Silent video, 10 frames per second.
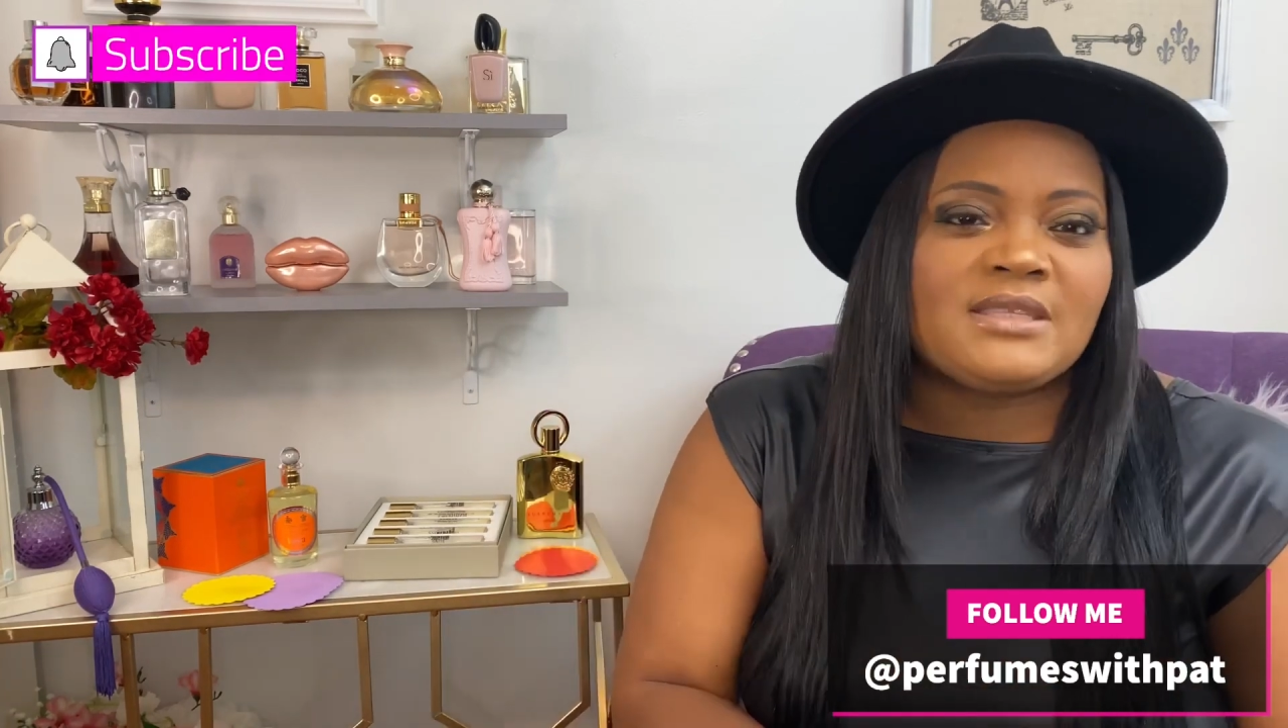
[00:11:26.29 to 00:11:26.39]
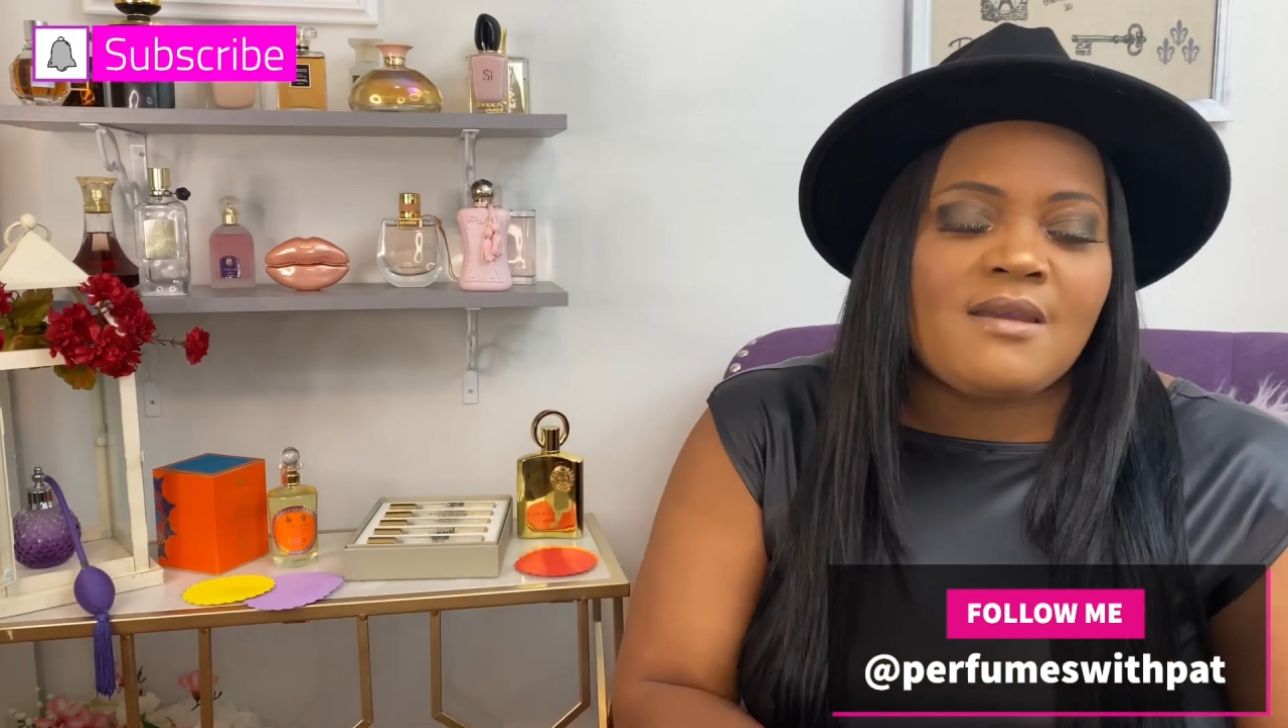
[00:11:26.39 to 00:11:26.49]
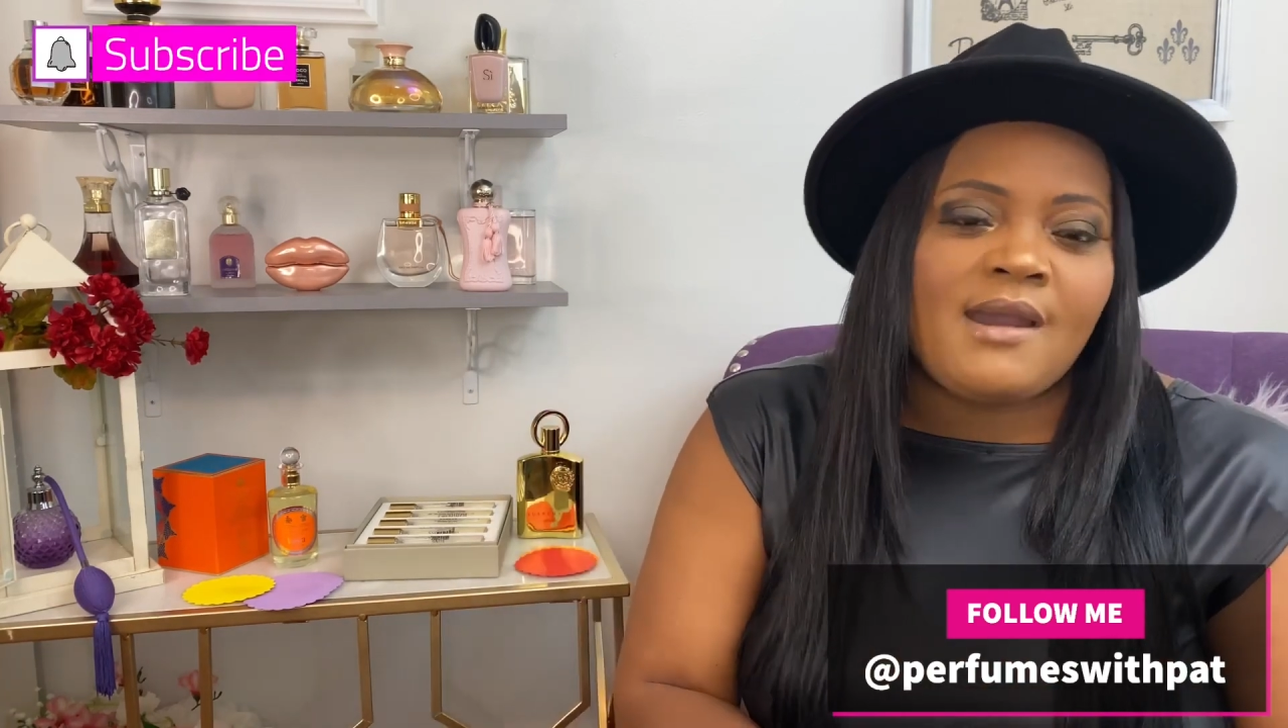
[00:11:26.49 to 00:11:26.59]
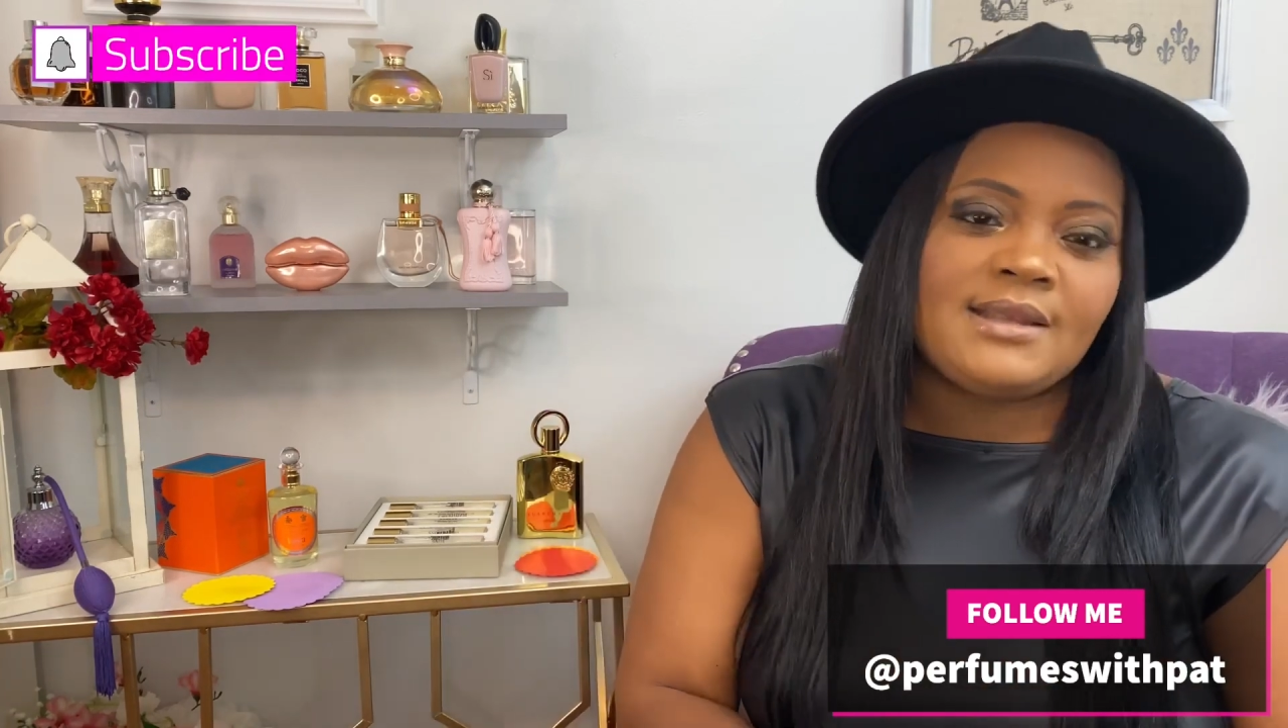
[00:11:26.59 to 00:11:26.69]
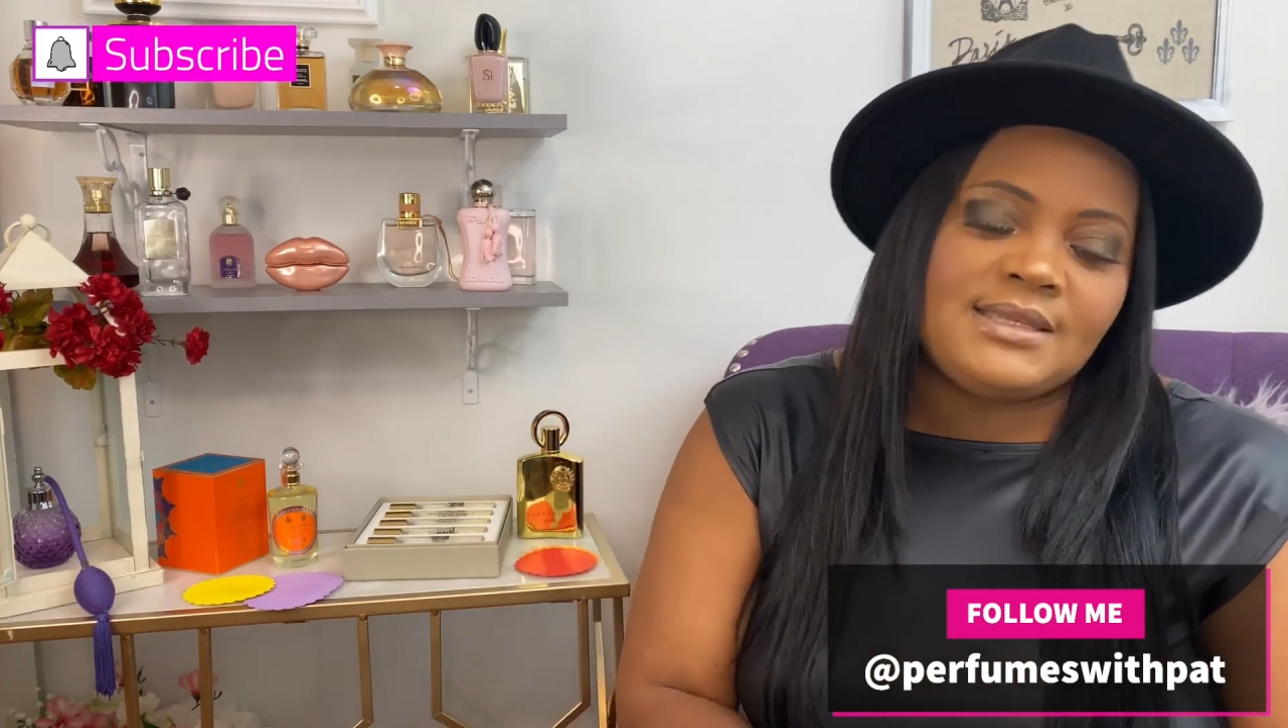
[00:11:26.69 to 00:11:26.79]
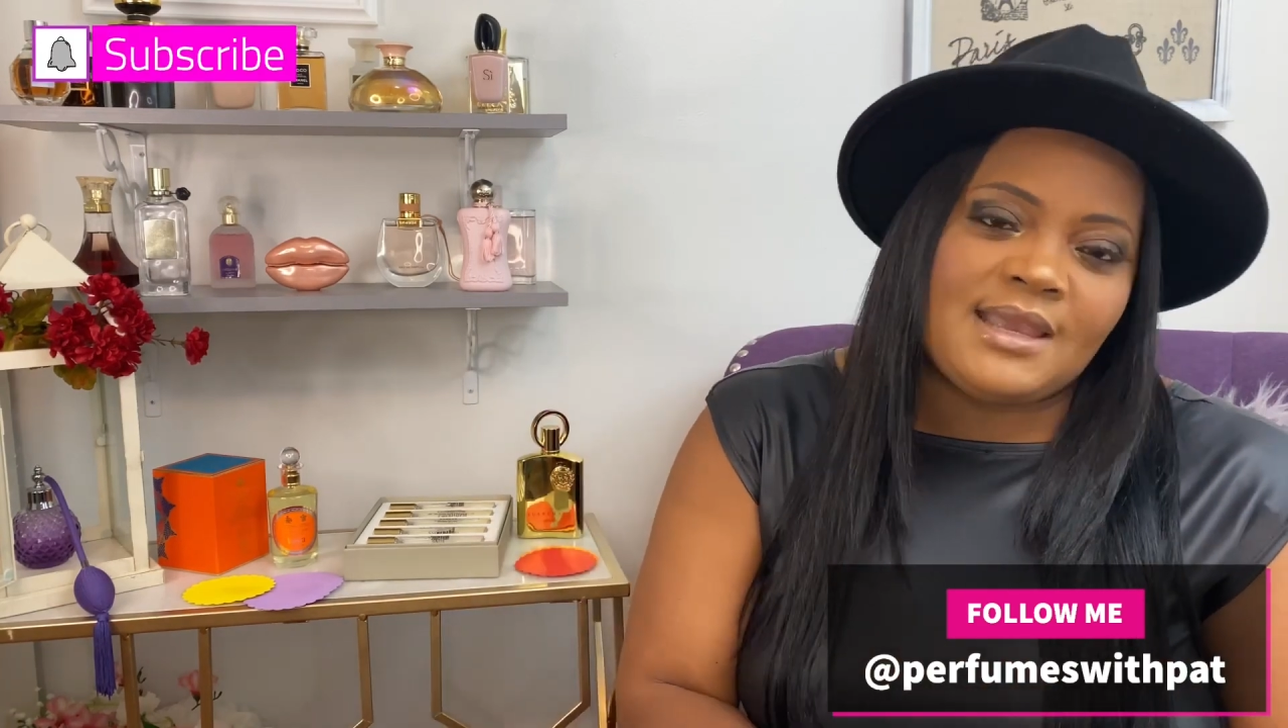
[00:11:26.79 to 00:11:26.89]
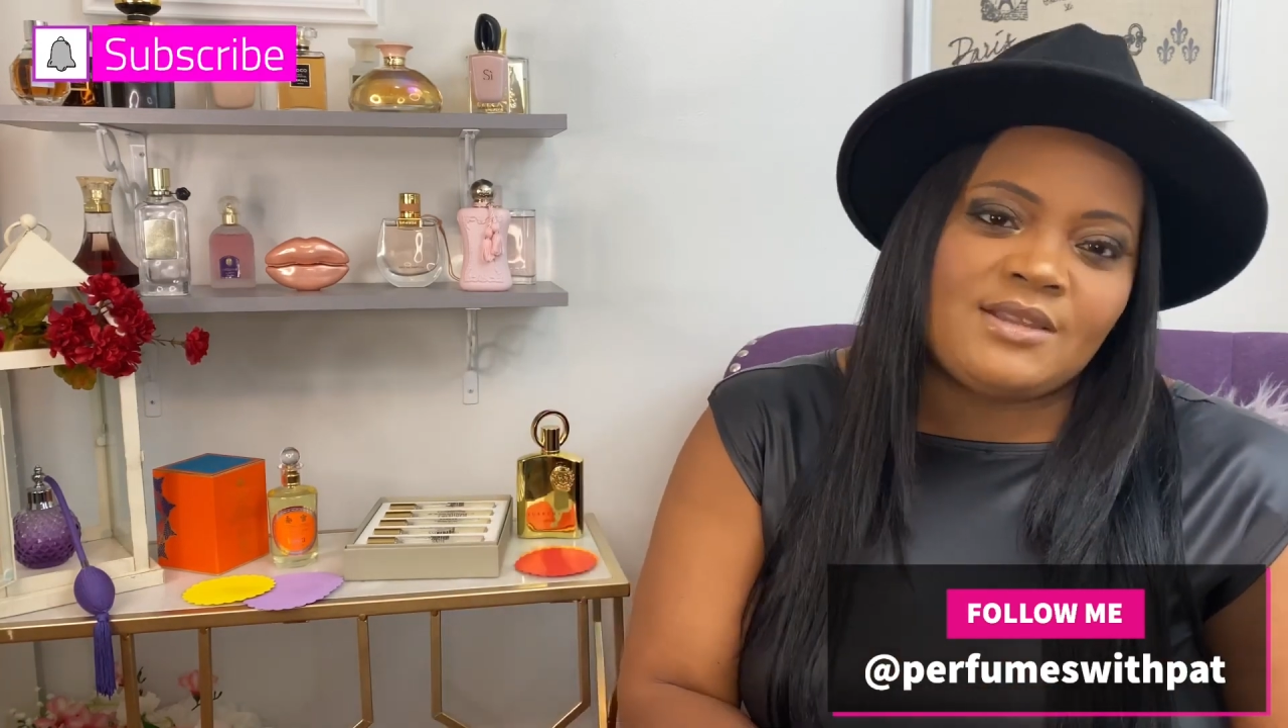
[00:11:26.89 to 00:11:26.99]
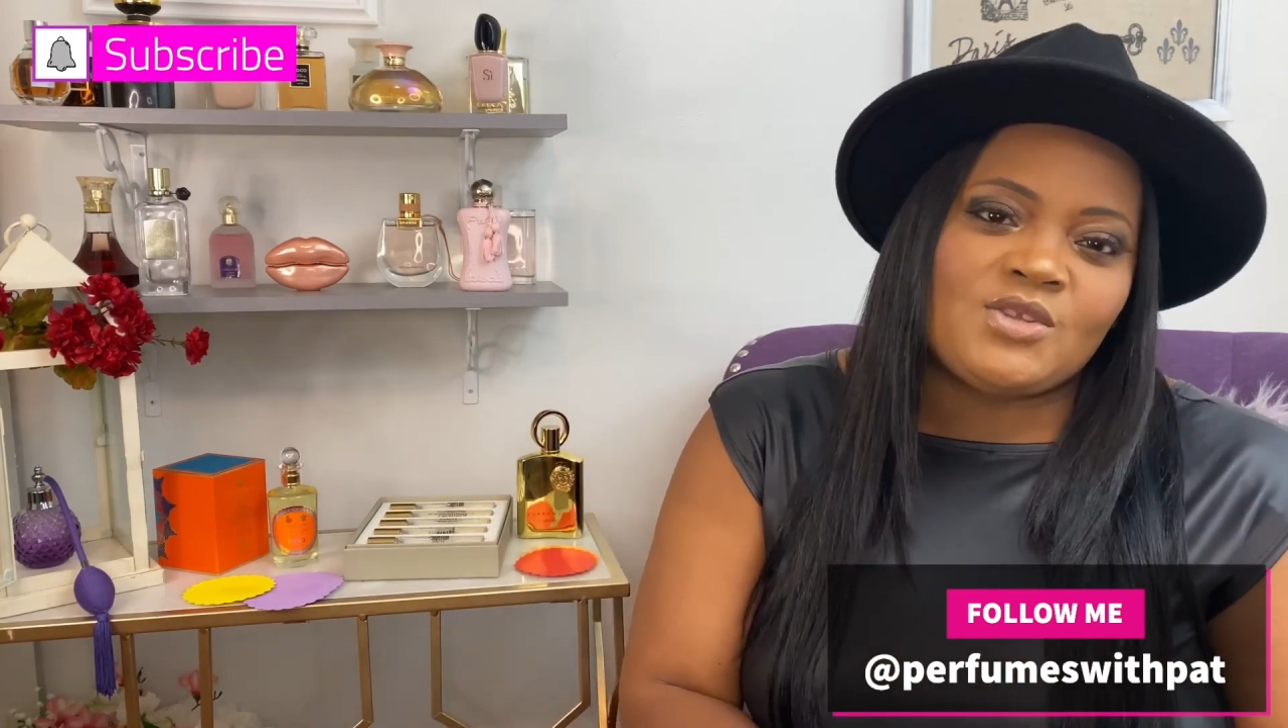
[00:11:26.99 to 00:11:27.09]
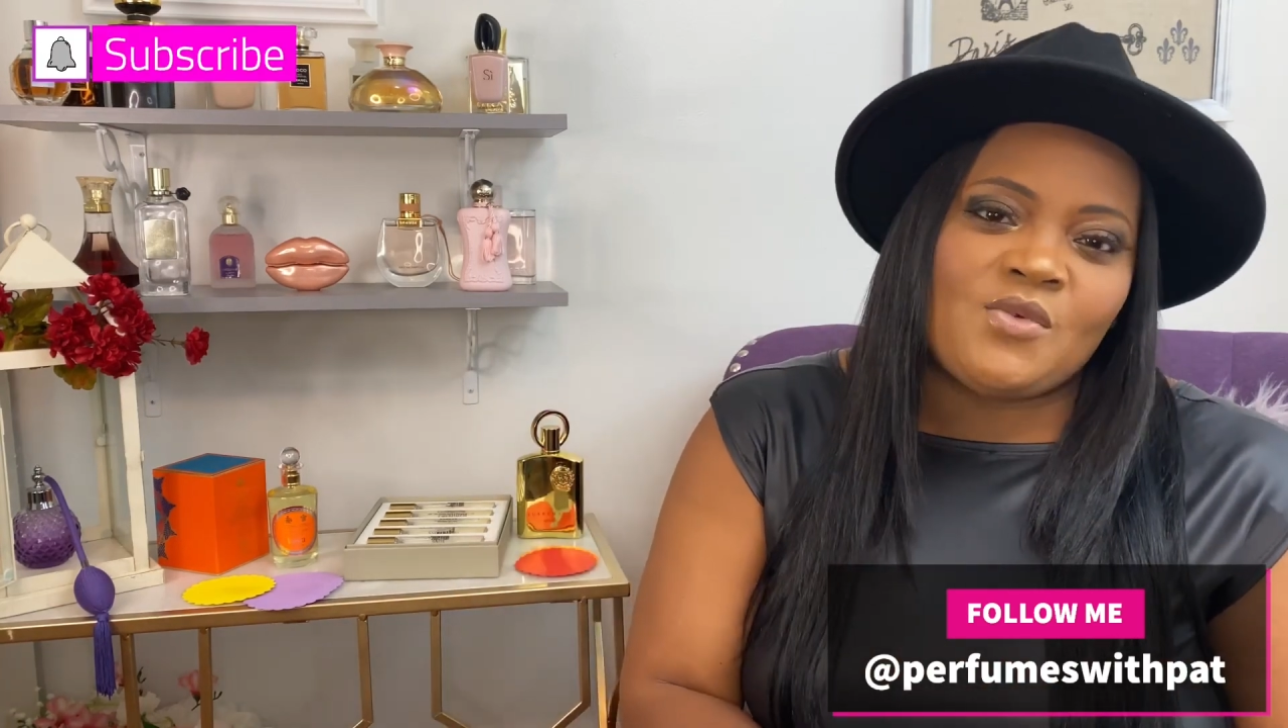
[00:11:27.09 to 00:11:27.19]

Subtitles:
content,